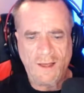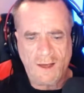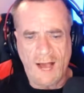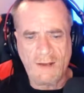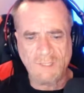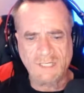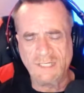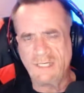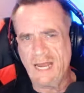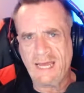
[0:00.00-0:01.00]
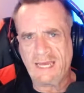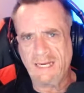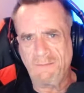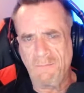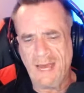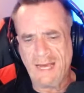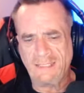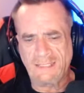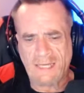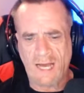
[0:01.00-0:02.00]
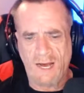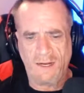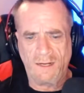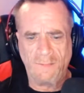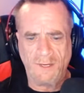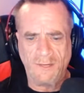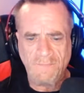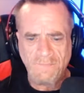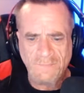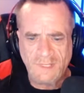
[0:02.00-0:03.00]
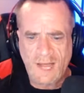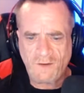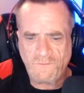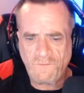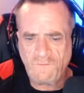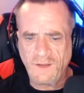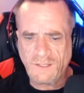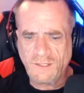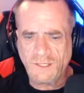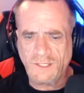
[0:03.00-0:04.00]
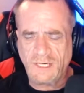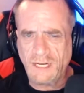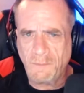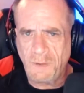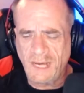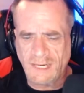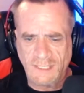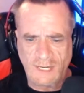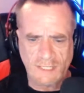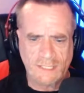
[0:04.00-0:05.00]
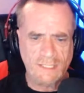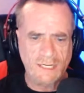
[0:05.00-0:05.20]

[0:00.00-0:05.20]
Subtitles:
I was a naked man's cub and not fit to dig pig nuts.